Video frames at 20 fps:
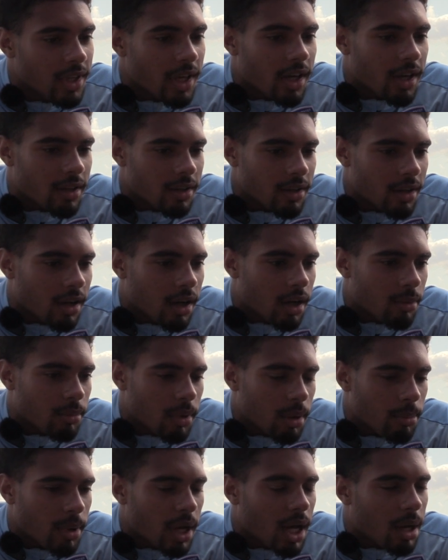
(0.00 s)
Yeah, no,
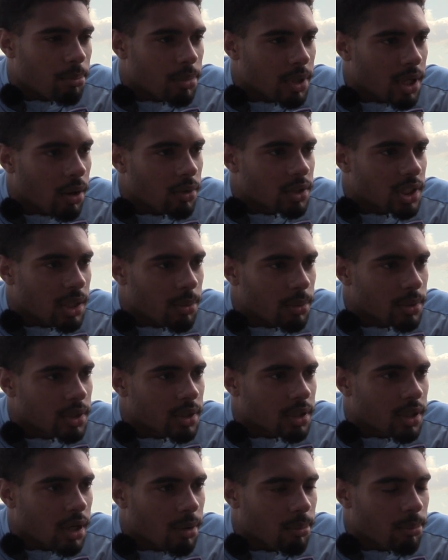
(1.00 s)
I'm happy I was able
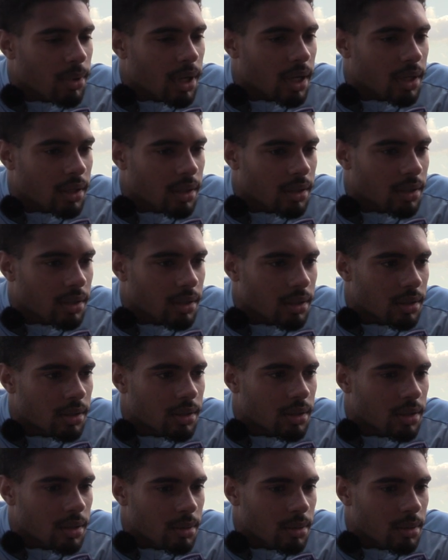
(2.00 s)
to come back and